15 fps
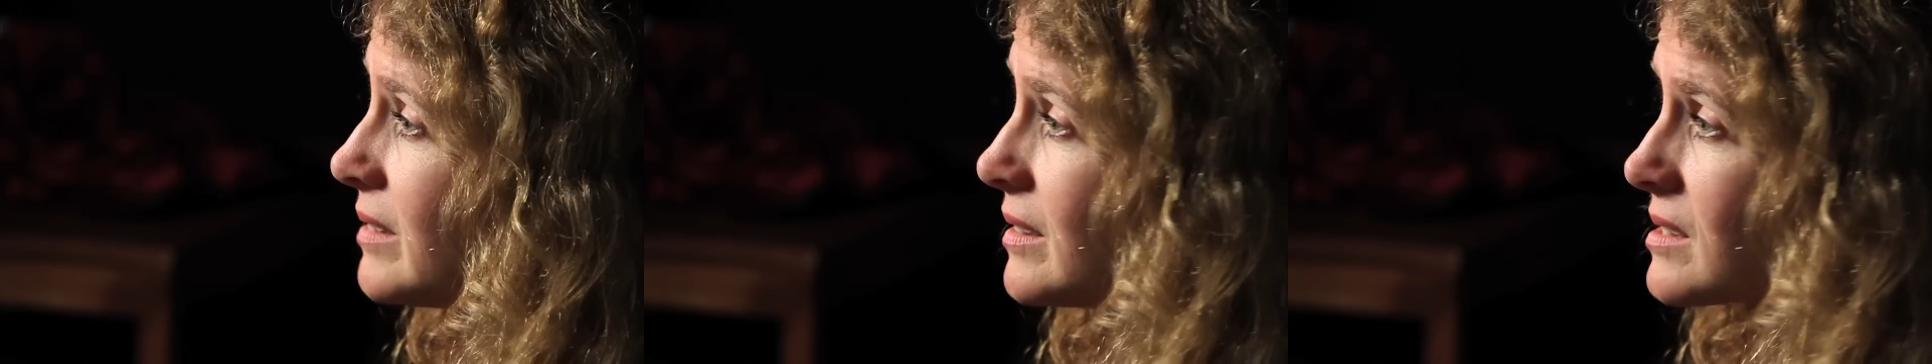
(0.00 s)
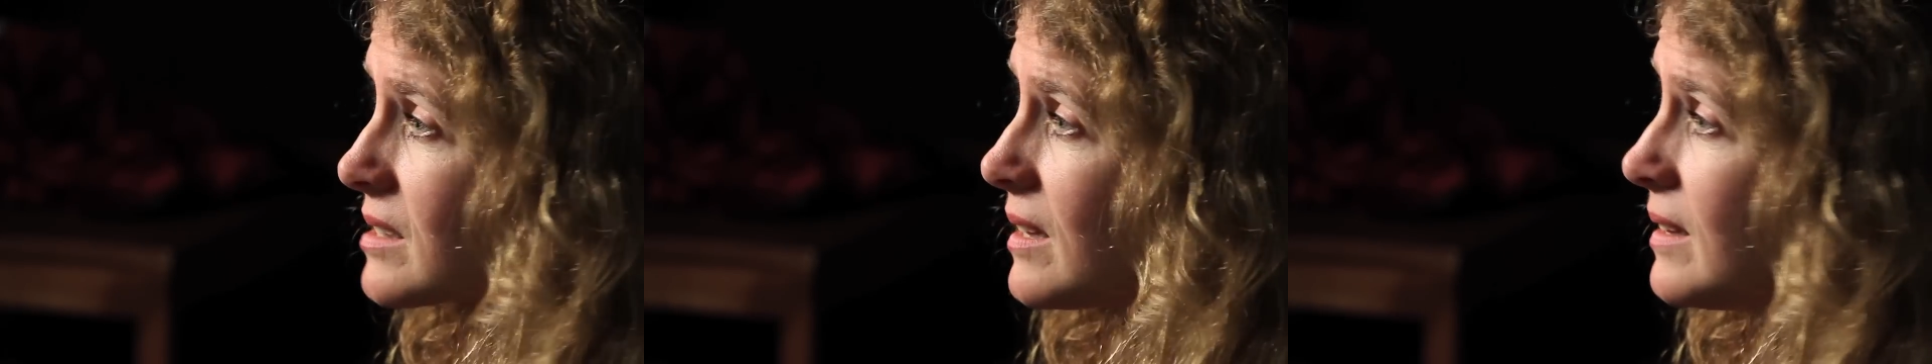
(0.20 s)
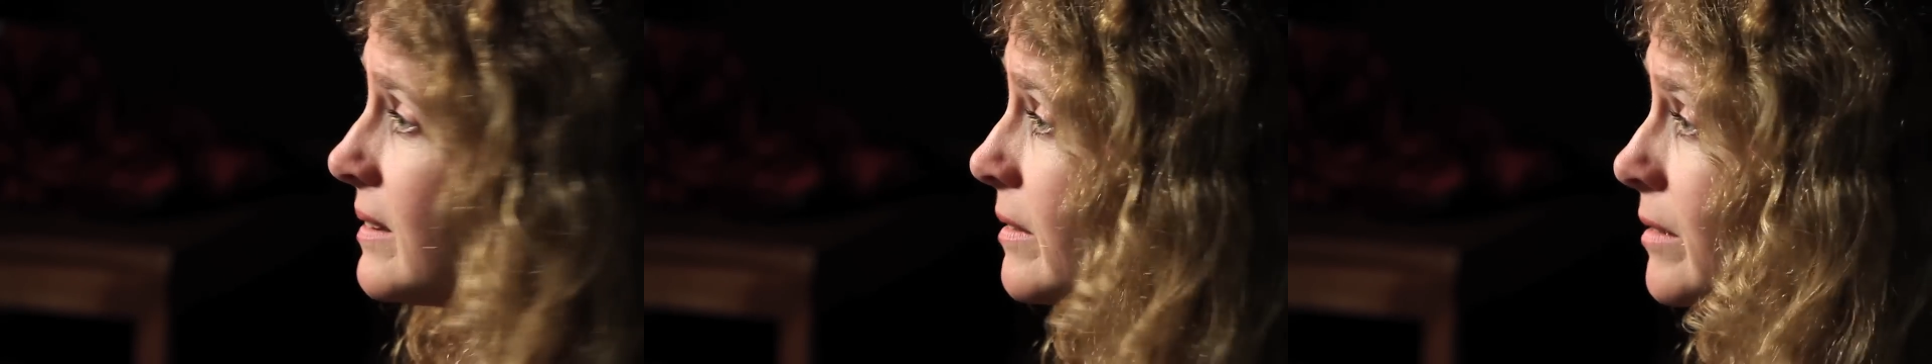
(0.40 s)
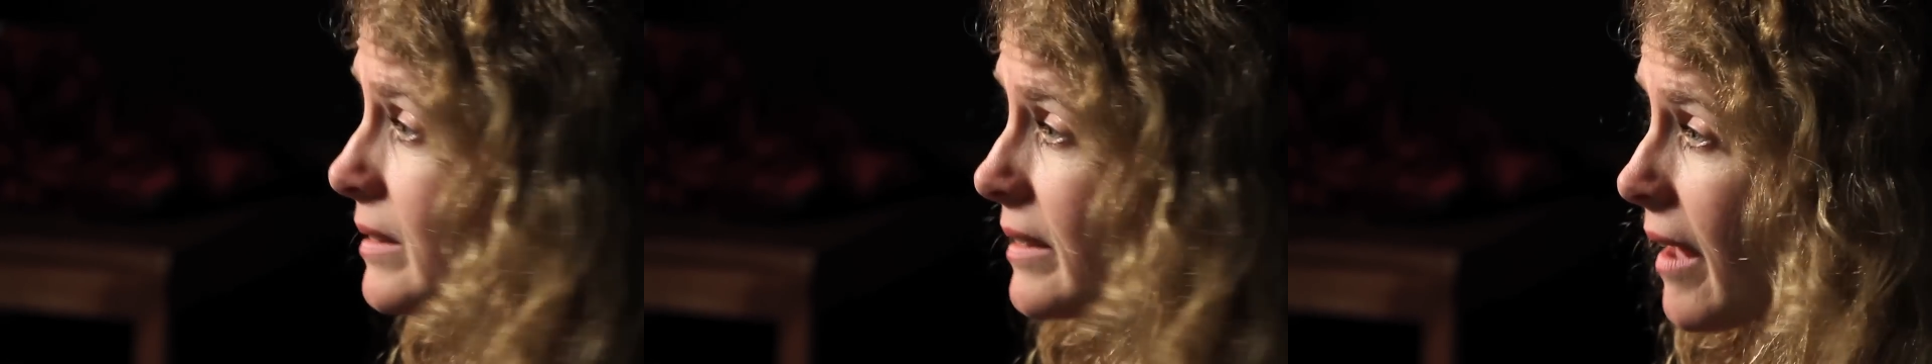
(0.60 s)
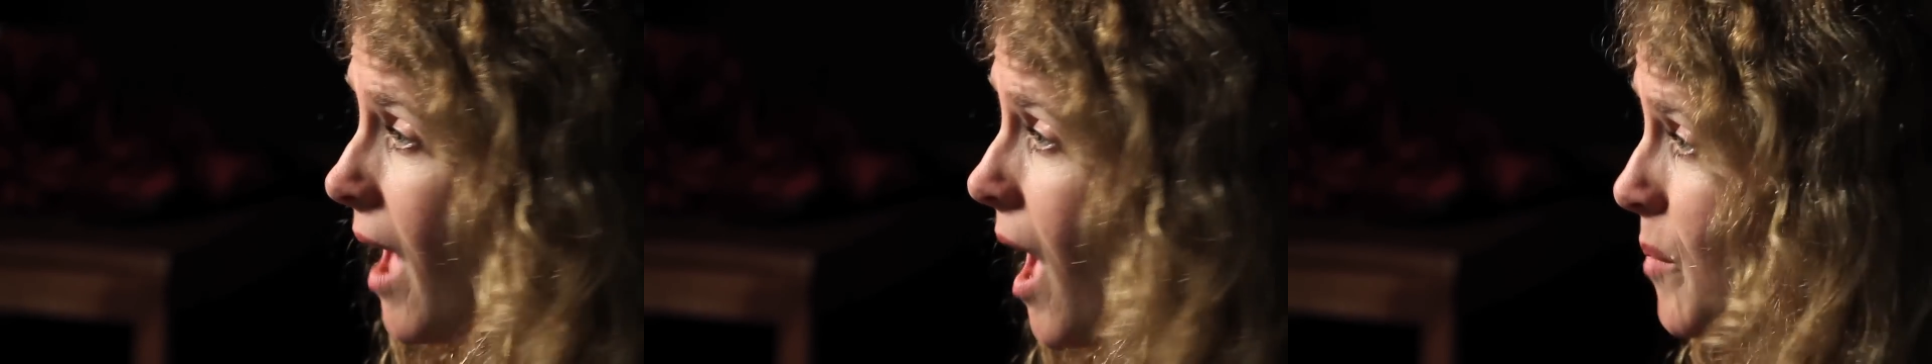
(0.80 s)
It's clearly
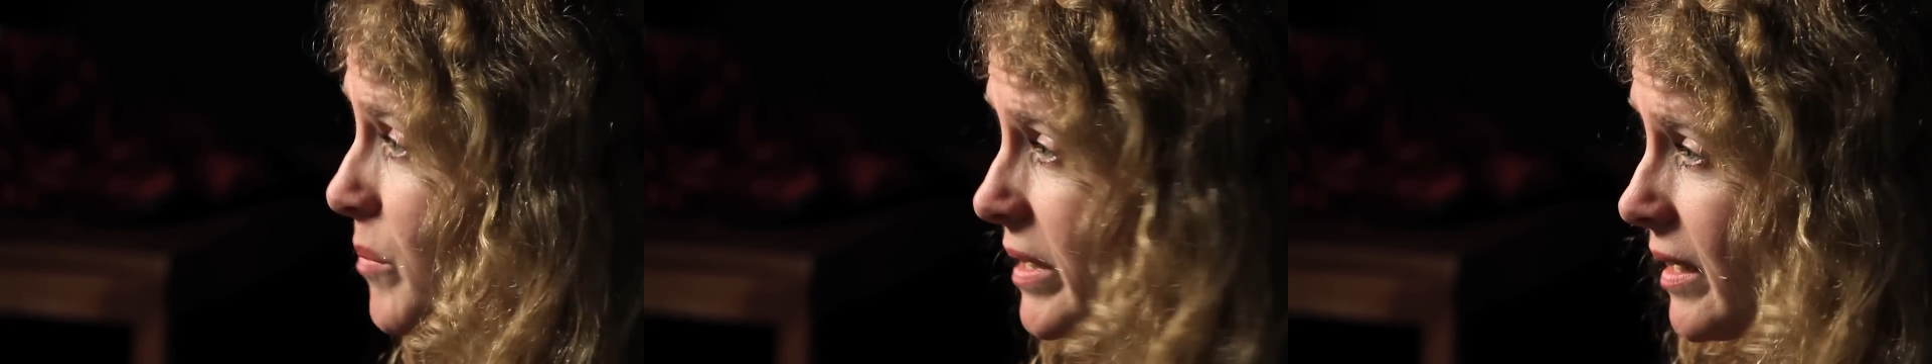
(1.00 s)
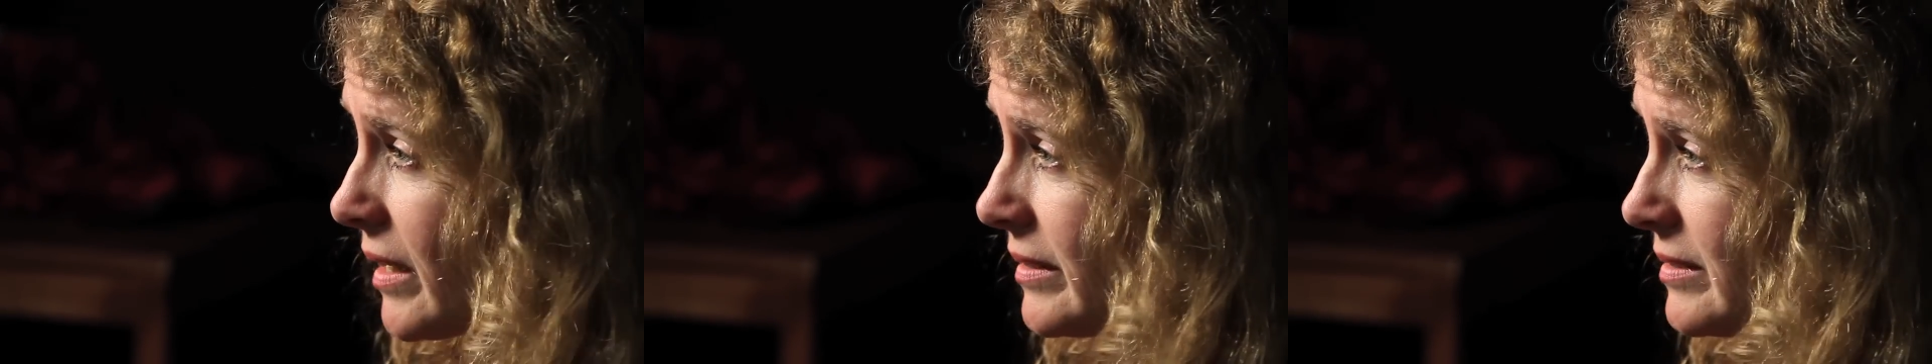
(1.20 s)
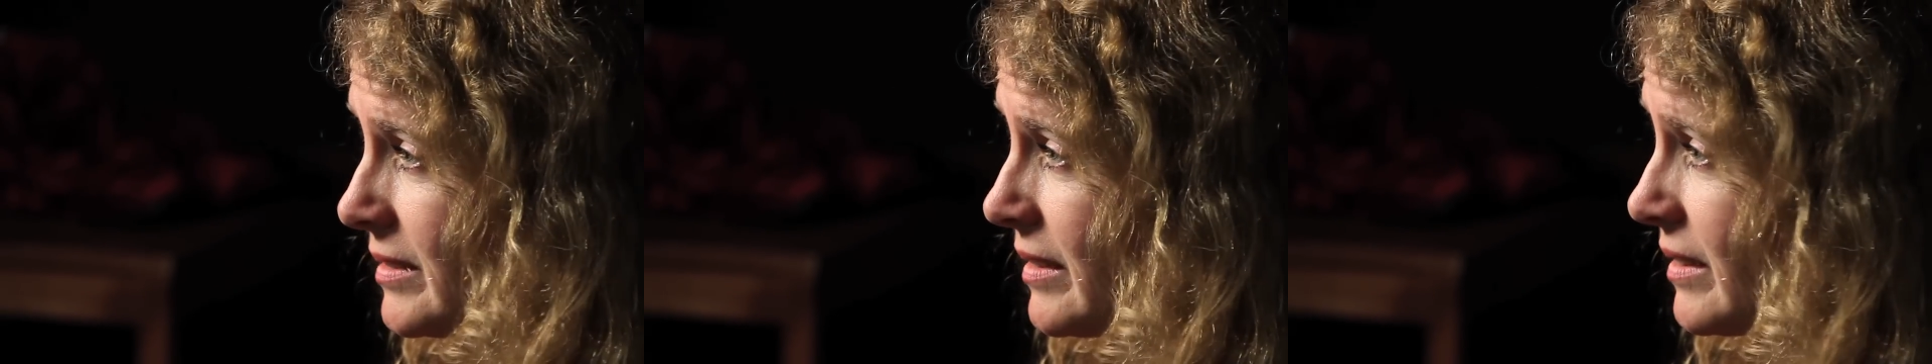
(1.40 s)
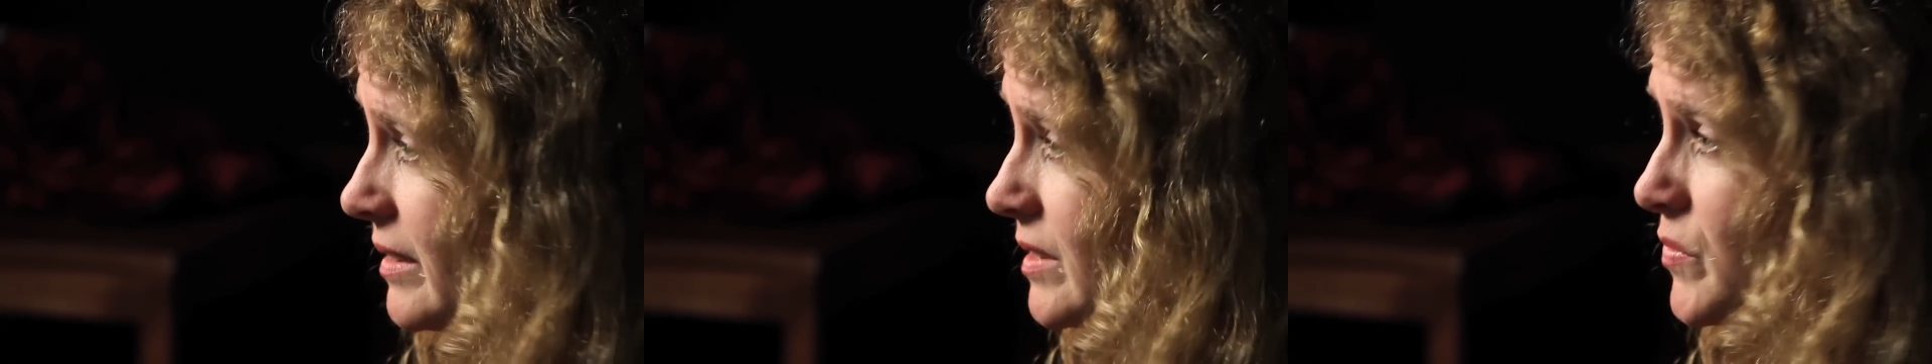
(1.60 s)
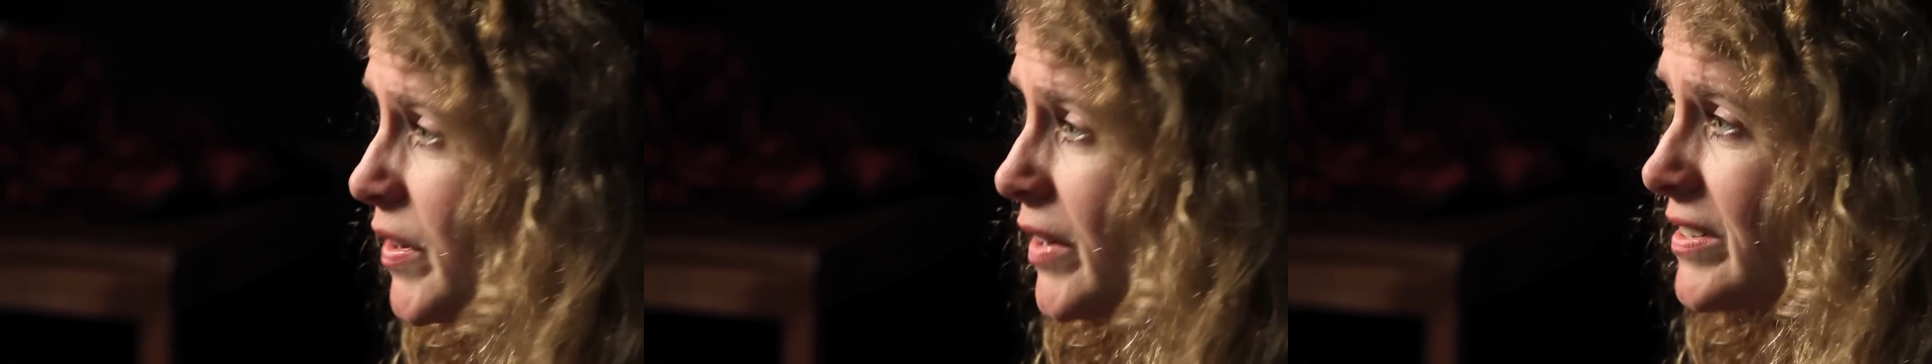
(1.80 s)
a comedy.
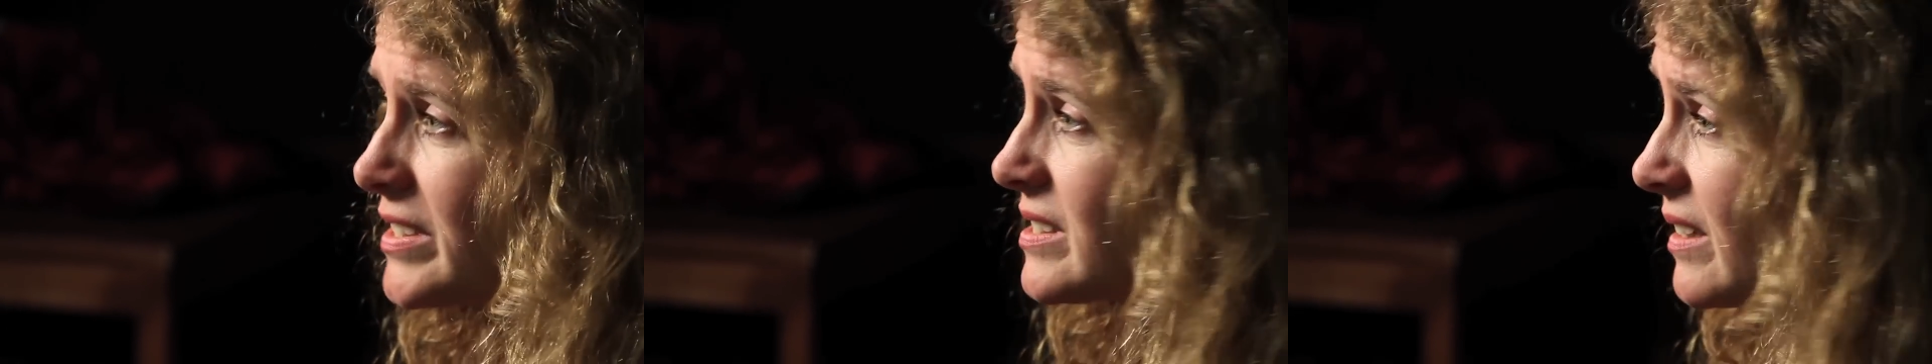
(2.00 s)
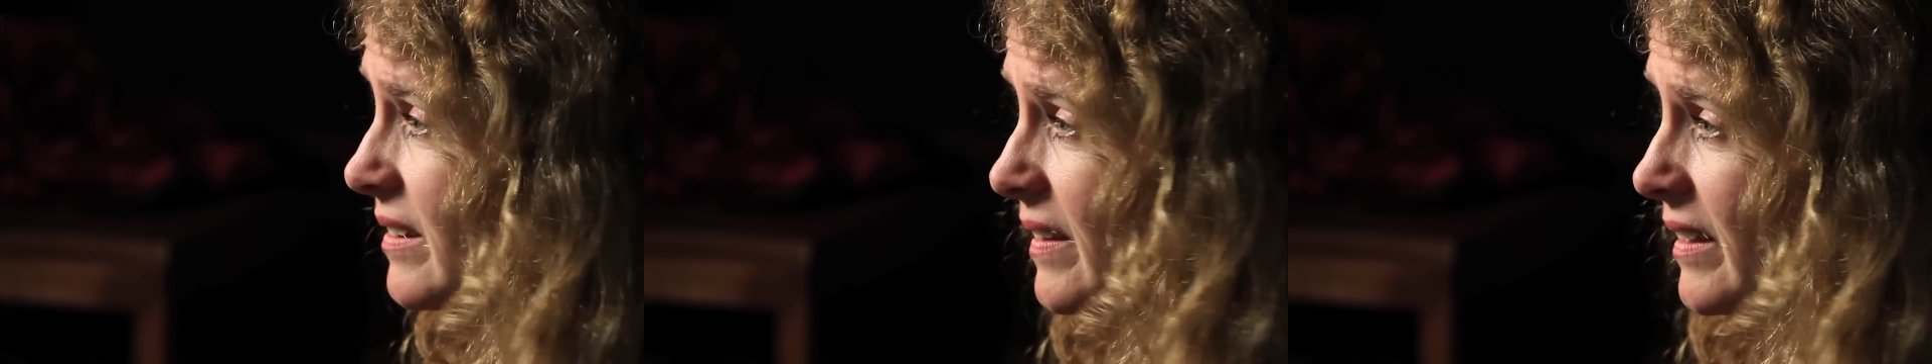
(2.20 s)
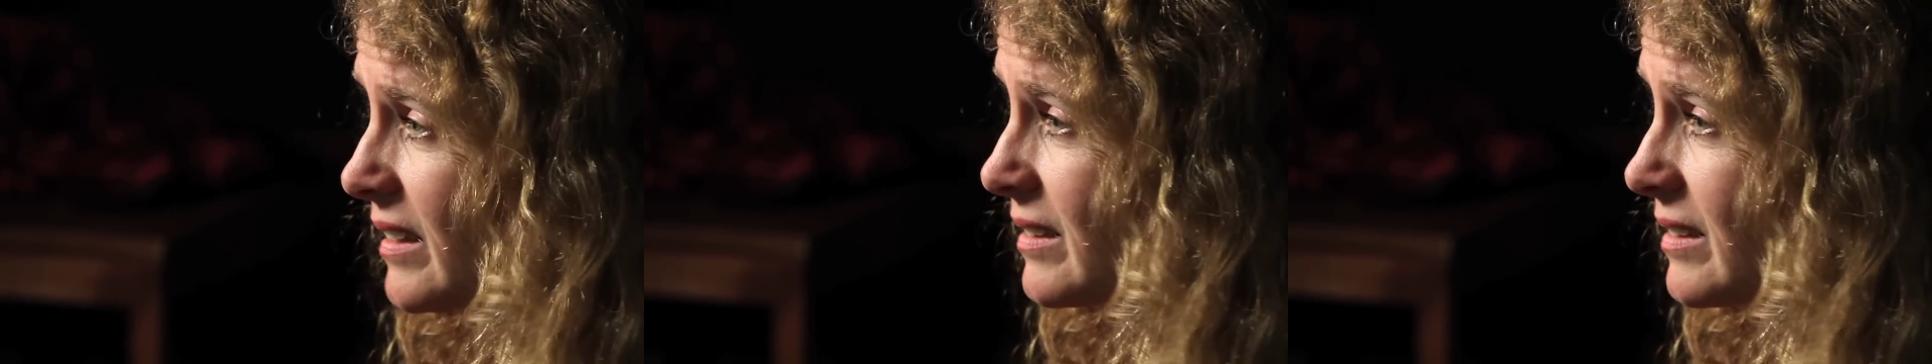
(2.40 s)
It's very silly.